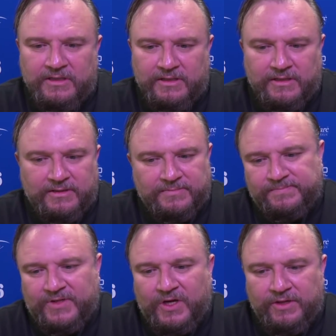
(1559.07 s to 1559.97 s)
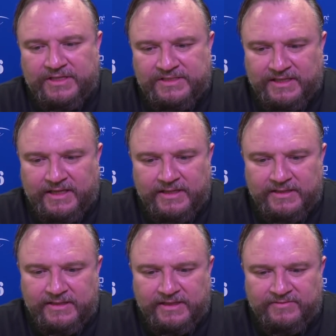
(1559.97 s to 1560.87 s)
All that
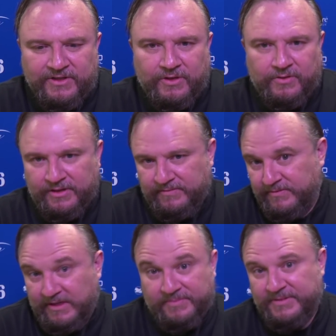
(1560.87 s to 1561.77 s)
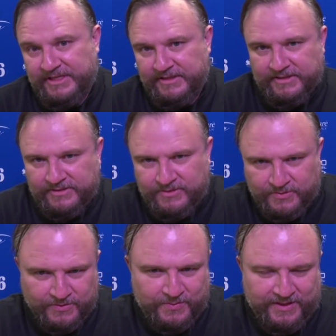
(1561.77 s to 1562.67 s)
said, even though they've limited the
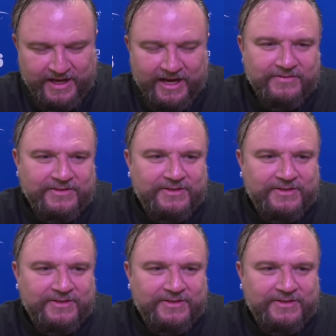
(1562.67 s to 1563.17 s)
tools we have in